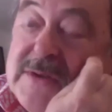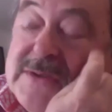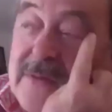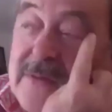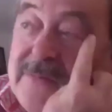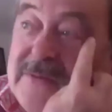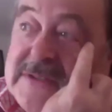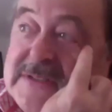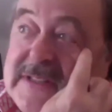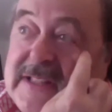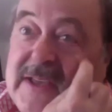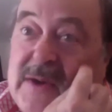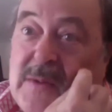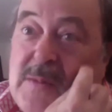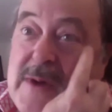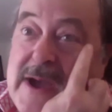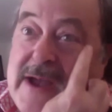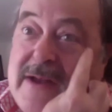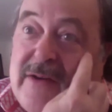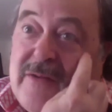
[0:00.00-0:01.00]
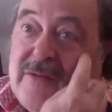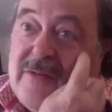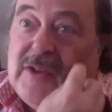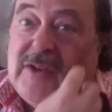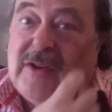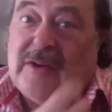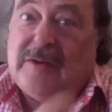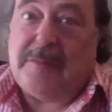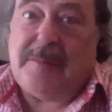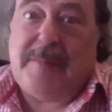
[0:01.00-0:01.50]
obviously aware of a
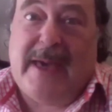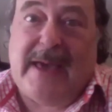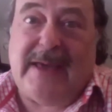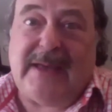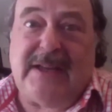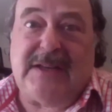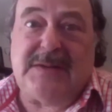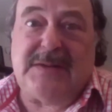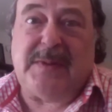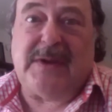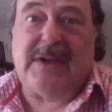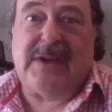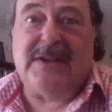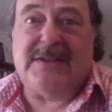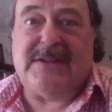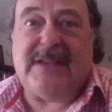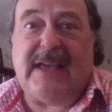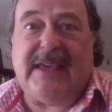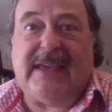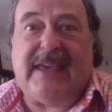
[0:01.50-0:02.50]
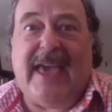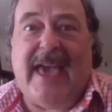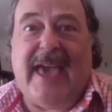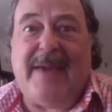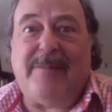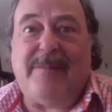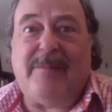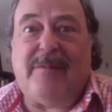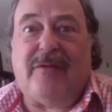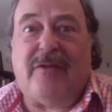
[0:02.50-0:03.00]
lot of baggage because I
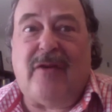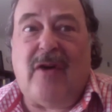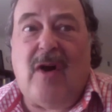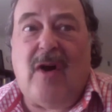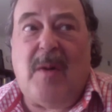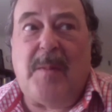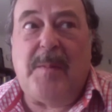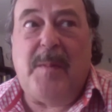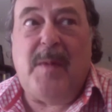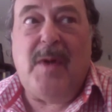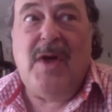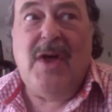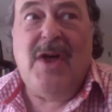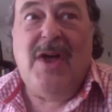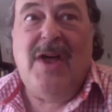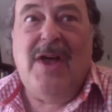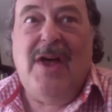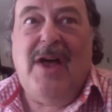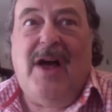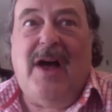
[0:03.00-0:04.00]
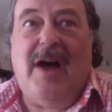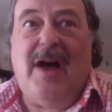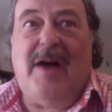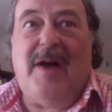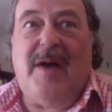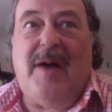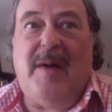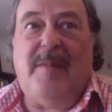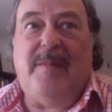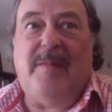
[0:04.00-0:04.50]
came from,
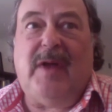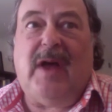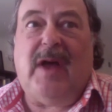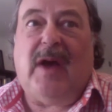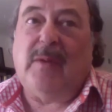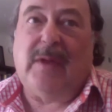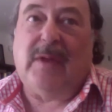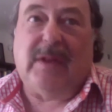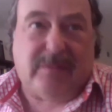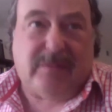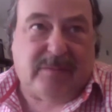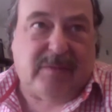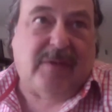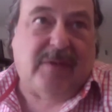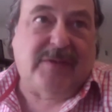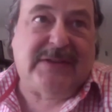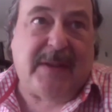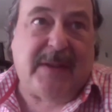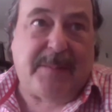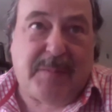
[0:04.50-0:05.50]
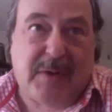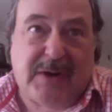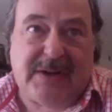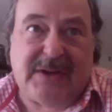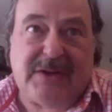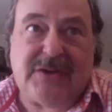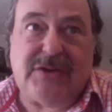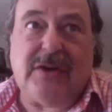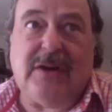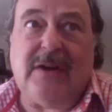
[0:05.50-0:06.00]
um, oh, well, obviously I'm
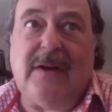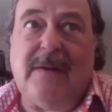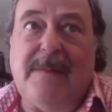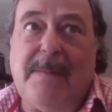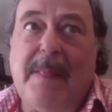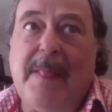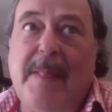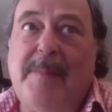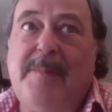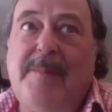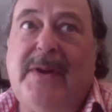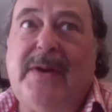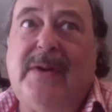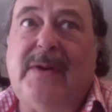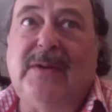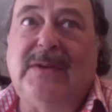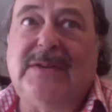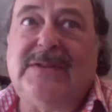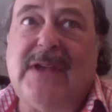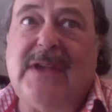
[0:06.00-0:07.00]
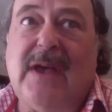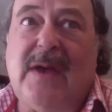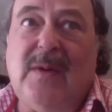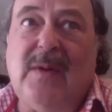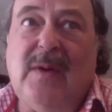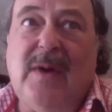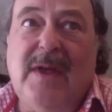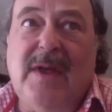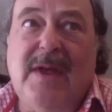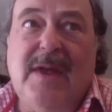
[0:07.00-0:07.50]
British, and but also
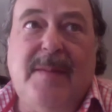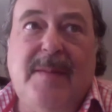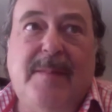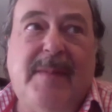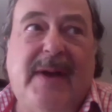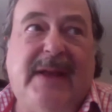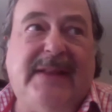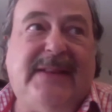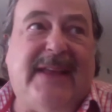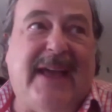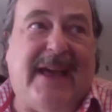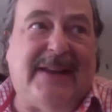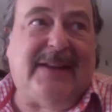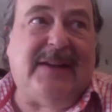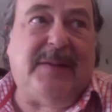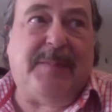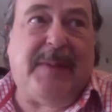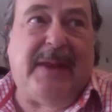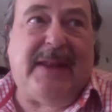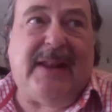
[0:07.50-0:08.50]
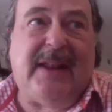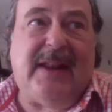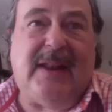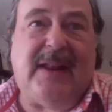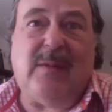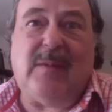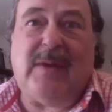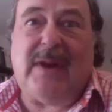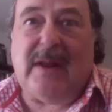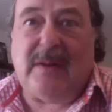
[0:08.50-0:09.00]
my dad had been in
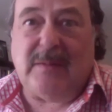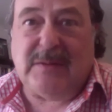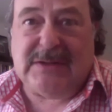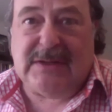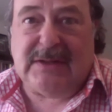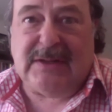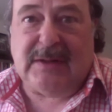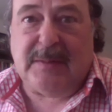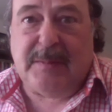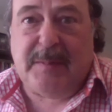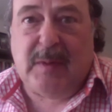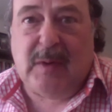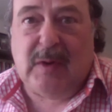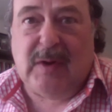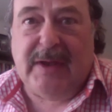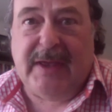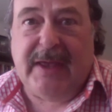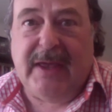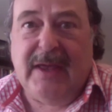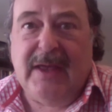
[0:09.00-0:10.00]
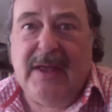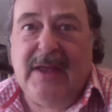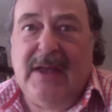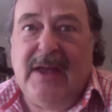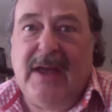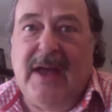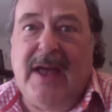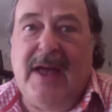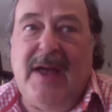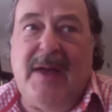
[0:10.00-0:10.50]
it when I was a little boy,
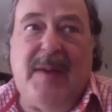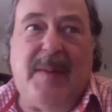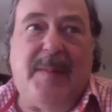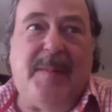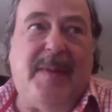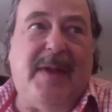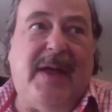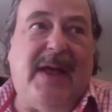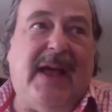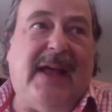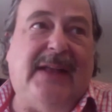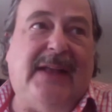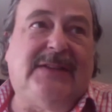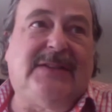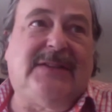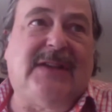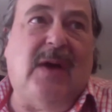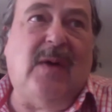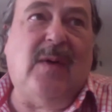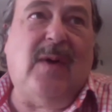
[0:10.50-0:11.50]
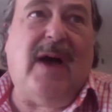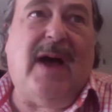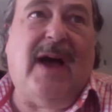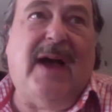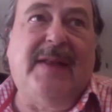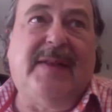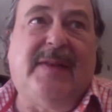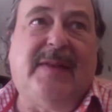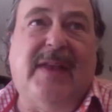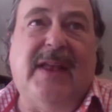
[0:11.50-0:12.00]
um, and so
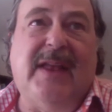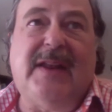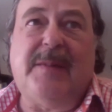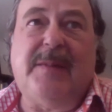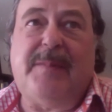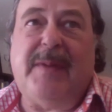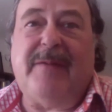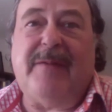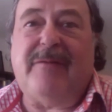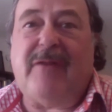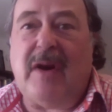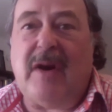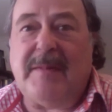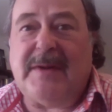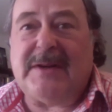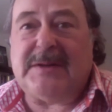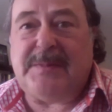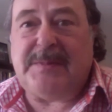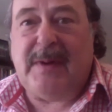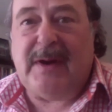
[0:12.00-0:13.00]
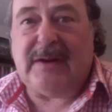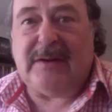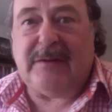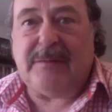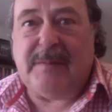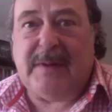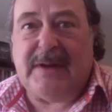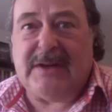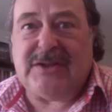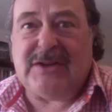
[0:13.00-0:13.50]
I, it had been very much part
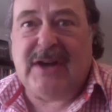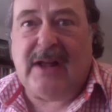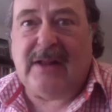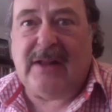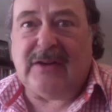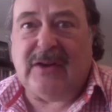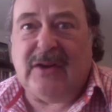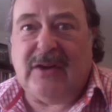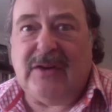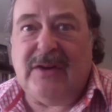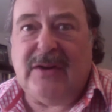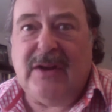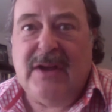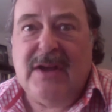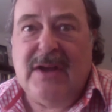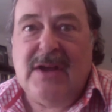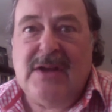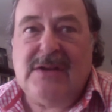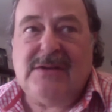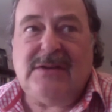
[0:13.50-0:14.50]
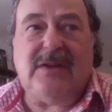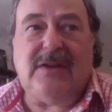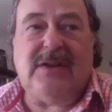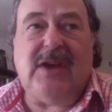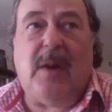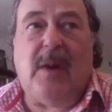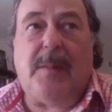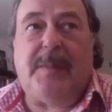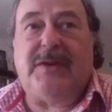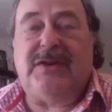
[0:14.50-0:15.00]
of my childhood. So
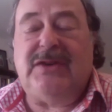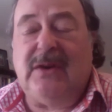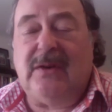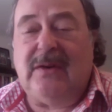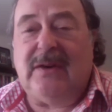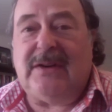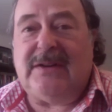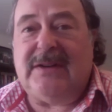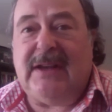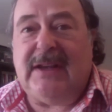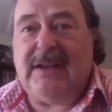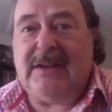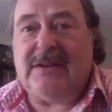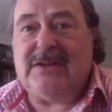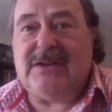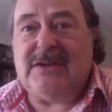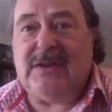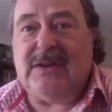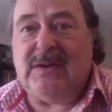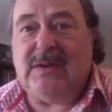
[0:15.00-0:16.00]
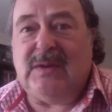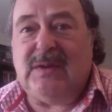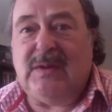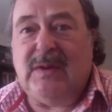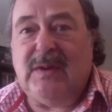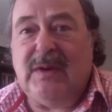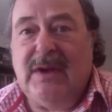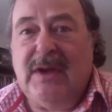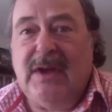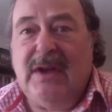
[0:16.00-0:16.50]
the opportunity to
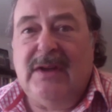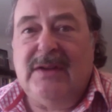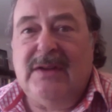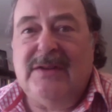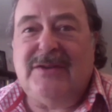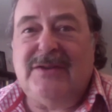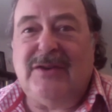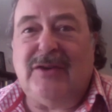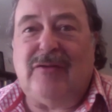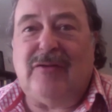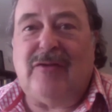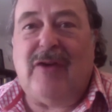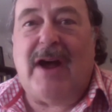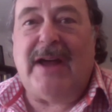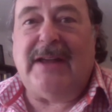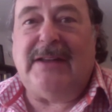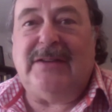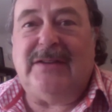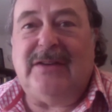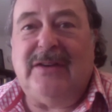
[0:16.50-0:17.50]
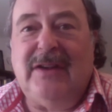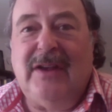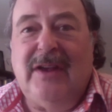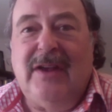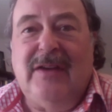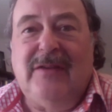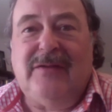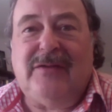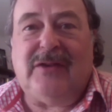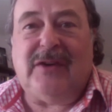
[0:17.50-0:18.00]
to write
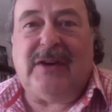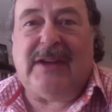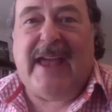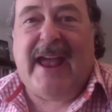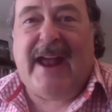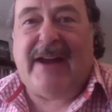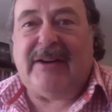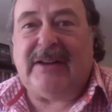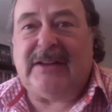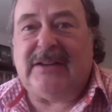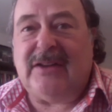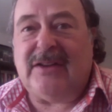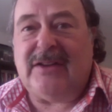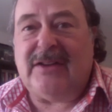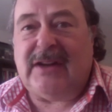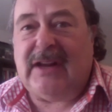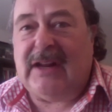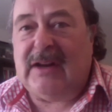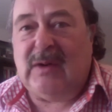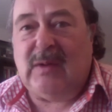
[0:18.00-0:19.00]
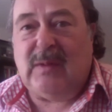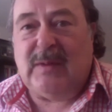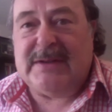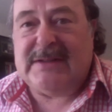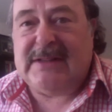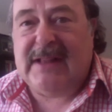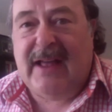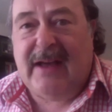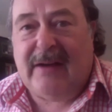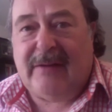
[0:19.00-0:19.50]
for a character that I'd
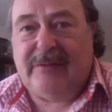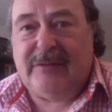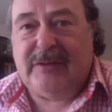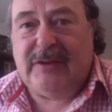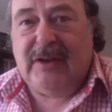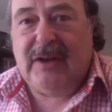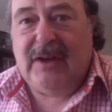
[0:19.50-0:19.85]
always loved